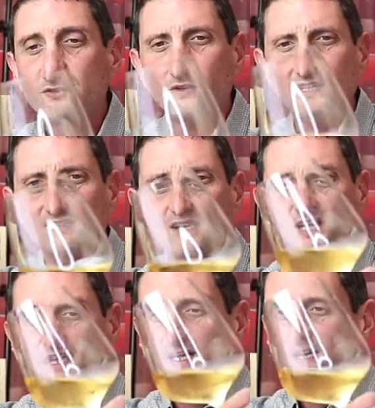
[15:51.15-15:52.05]
Together
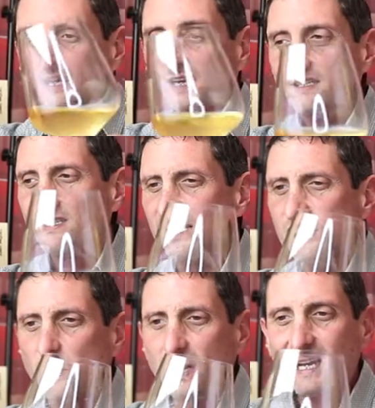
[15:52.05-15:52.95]
as
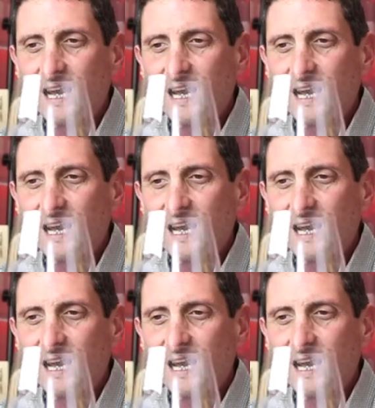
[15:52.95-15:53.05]
this one,